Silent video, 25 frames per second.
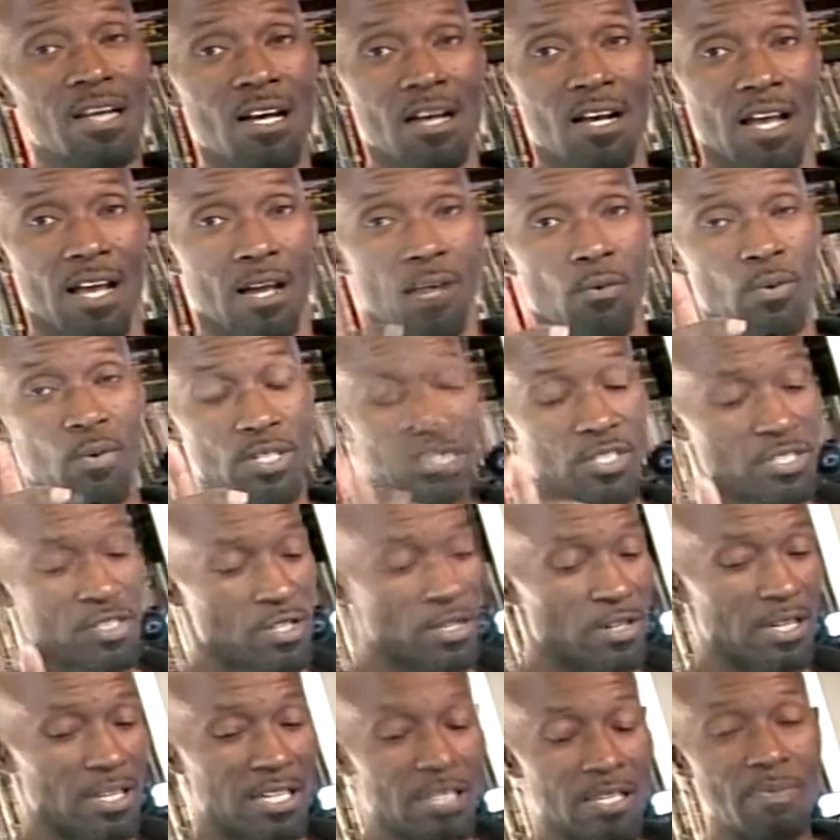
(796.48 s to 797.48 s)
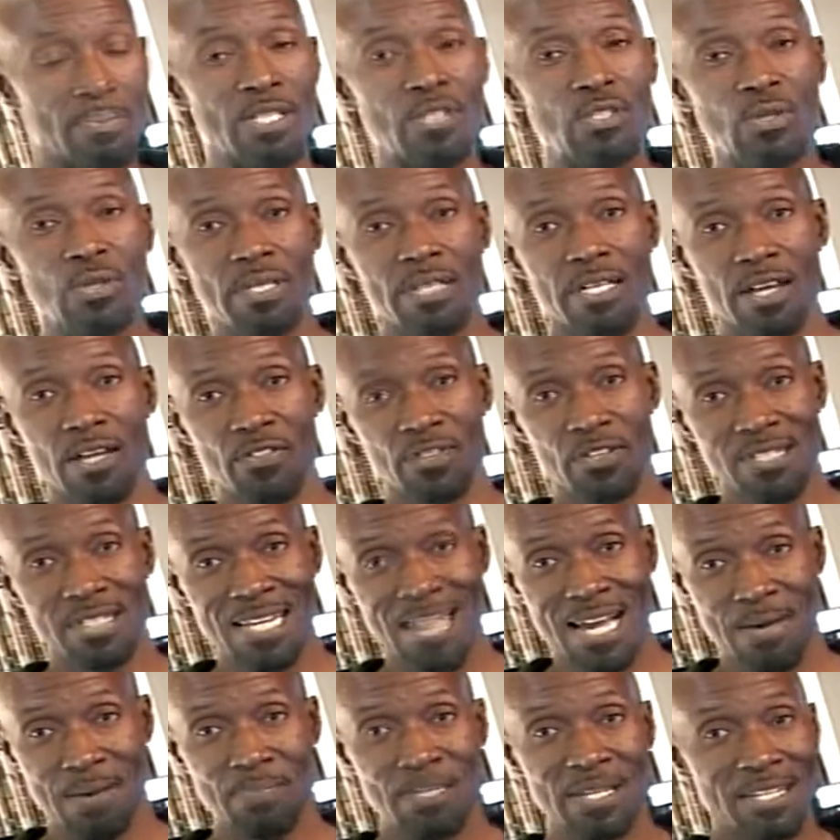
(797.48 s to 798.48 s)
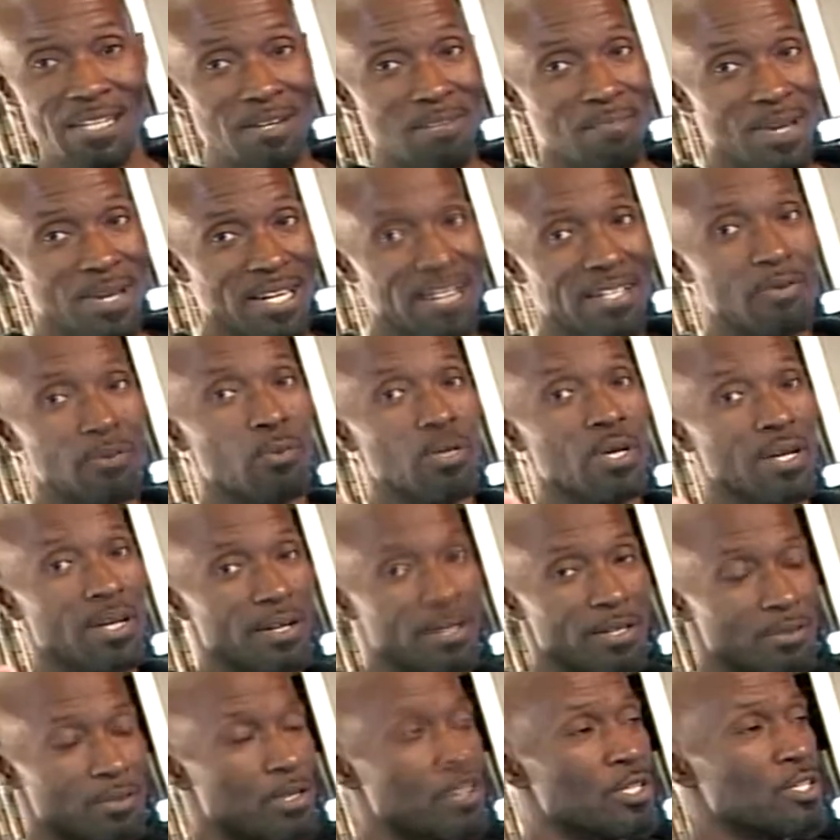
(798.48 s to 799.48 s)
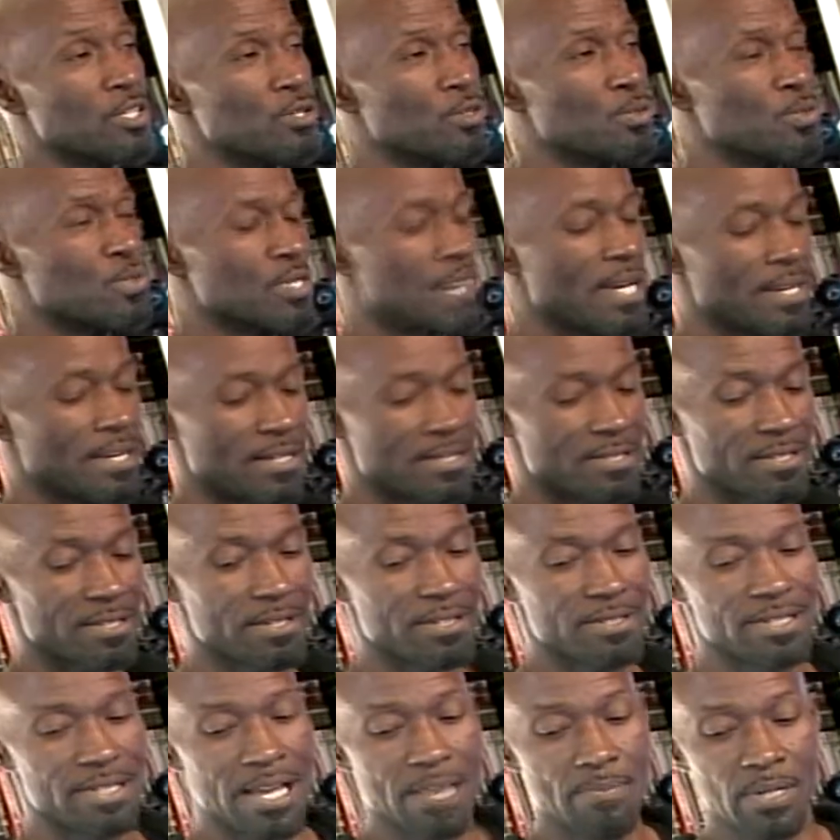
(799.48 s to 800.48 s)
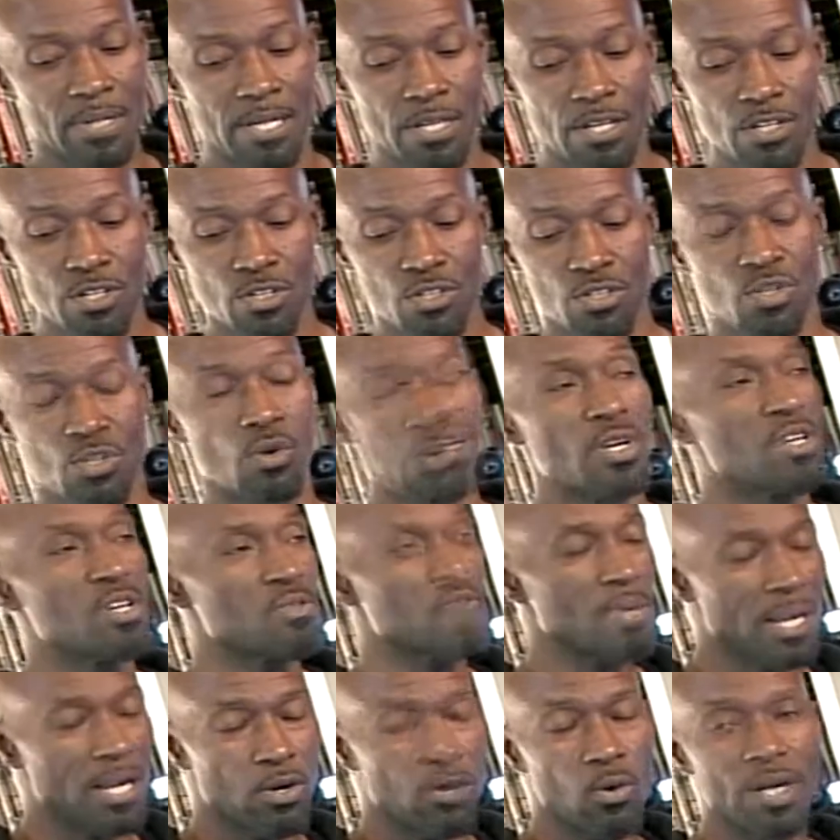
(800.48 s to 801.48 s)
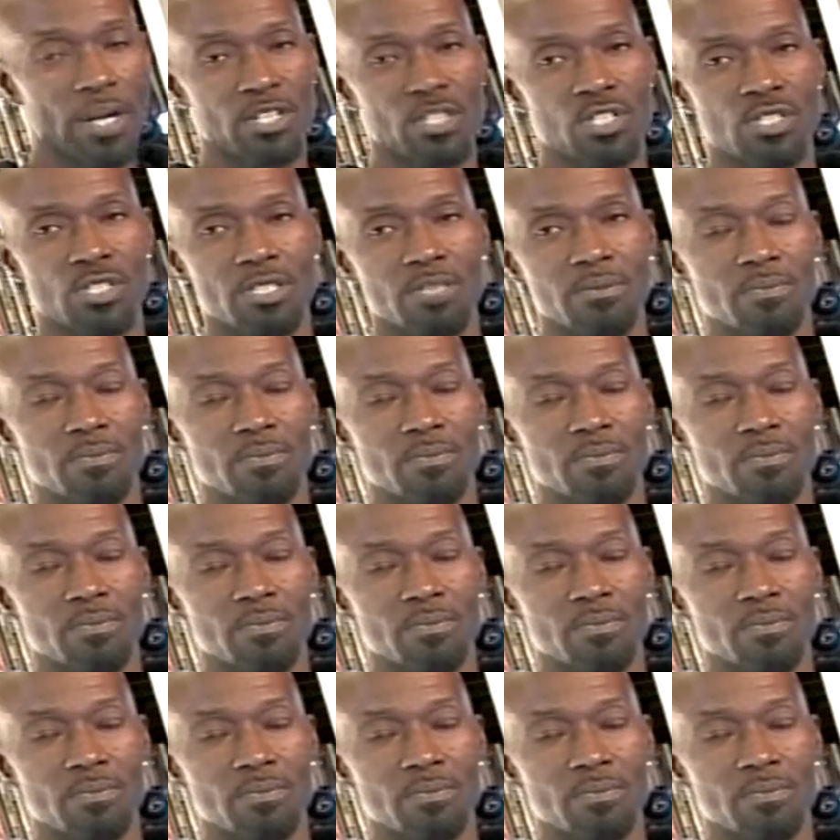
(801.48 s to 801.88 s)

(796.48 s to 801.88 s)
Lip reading: which is going to lead me to another topic in a minute. And we're going to use that as an examination. So here's my question.